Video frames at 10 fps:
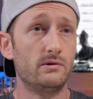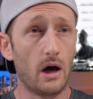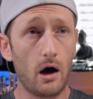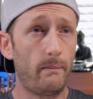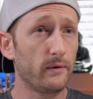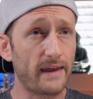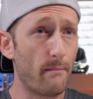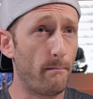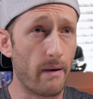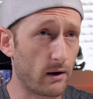How about
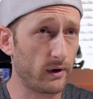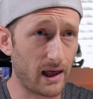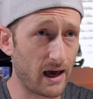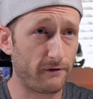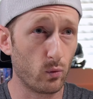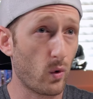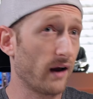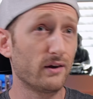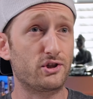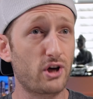that battery life and
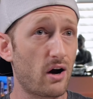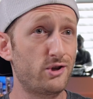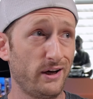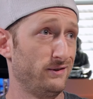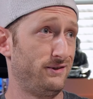wireless charging,